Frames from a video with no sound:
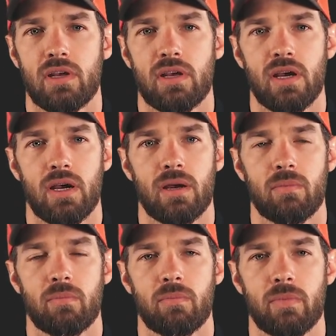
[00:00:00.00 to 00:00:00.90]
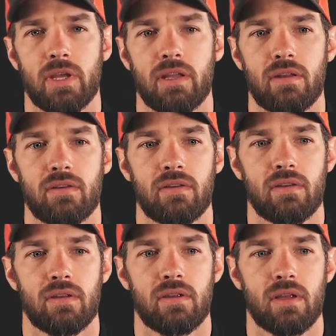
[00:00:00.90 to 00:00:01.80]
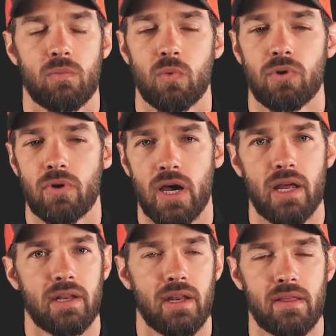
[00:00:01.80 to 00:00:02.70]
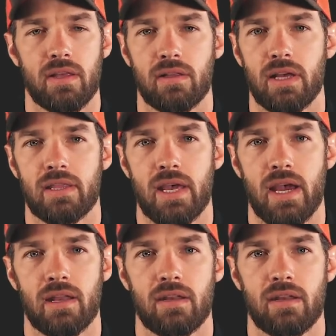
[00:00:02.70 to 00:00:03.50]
and wood rot and anything like that.